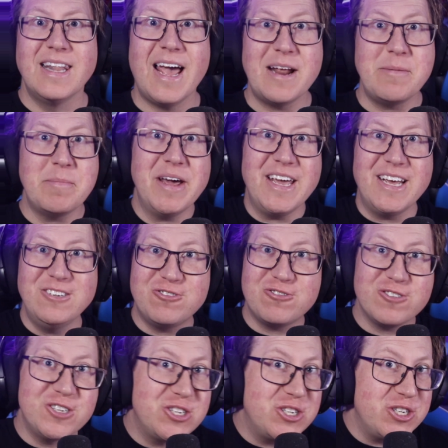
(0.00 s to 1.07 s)
Let me
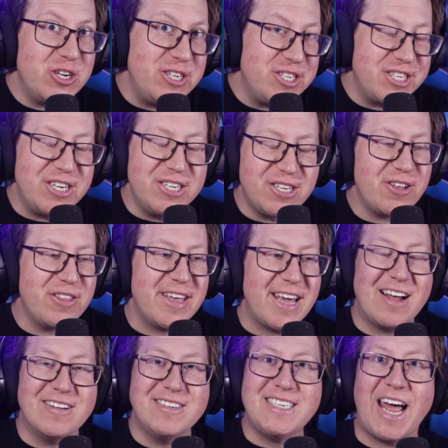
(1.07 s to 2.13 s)
introduce you to the
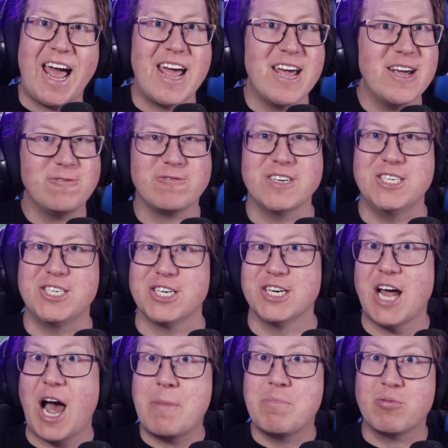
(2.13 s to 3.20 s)
Altea
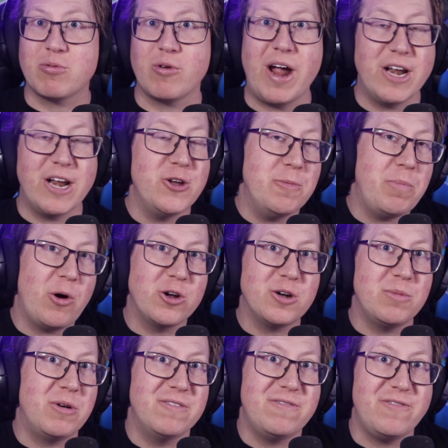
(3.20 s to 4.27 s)
region, a brand new
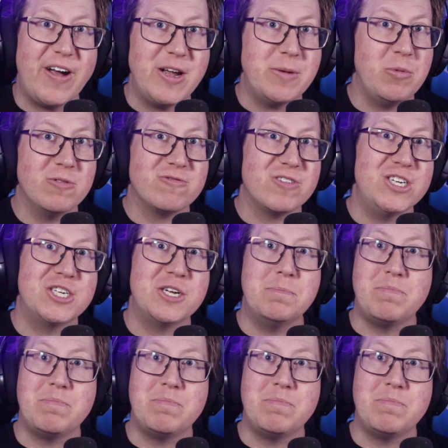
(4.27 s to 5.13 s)
Pokemon Fakemon region